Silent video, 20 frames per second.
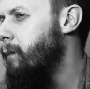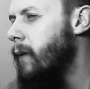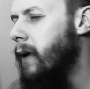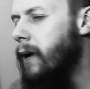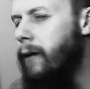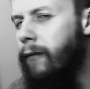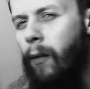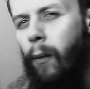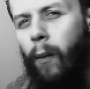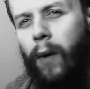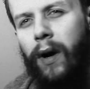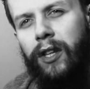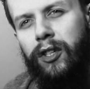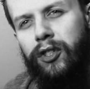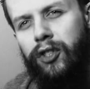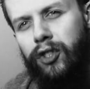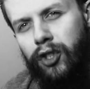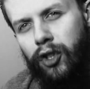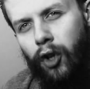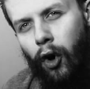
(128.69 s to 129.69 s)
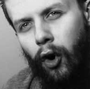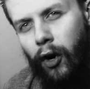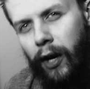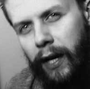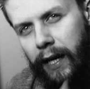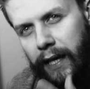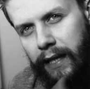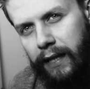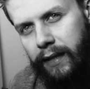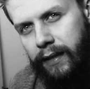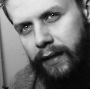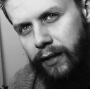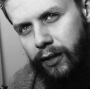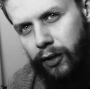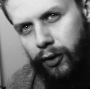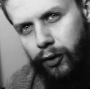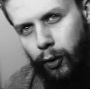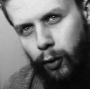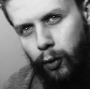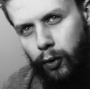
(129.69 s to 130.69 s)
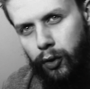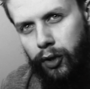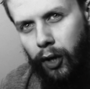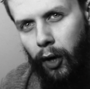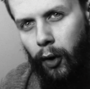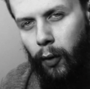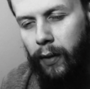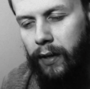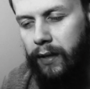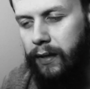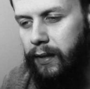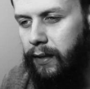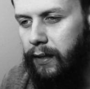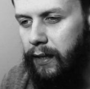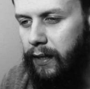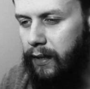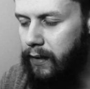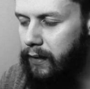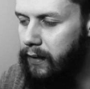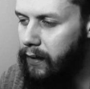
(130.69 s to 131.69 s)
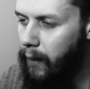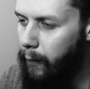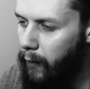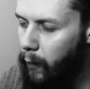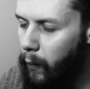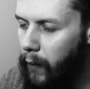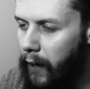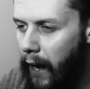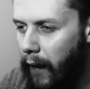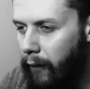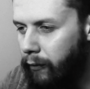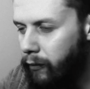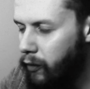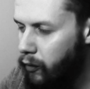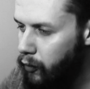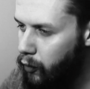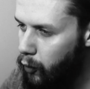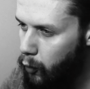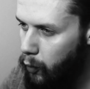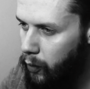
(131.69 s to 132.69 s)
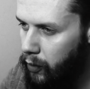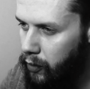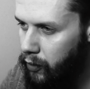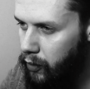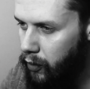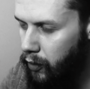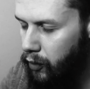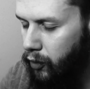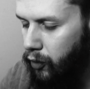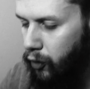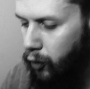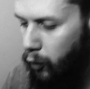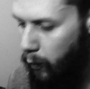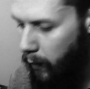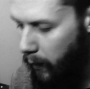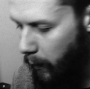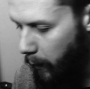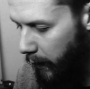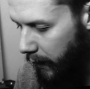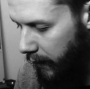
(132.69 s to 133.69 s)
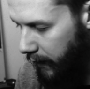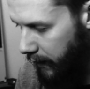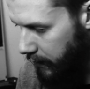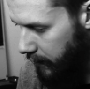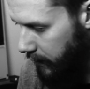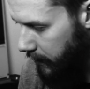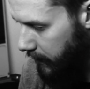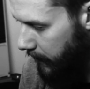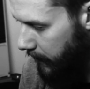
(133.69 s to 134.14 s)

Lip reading: Even when it's not easy to do so, it's something we have to do as human beings.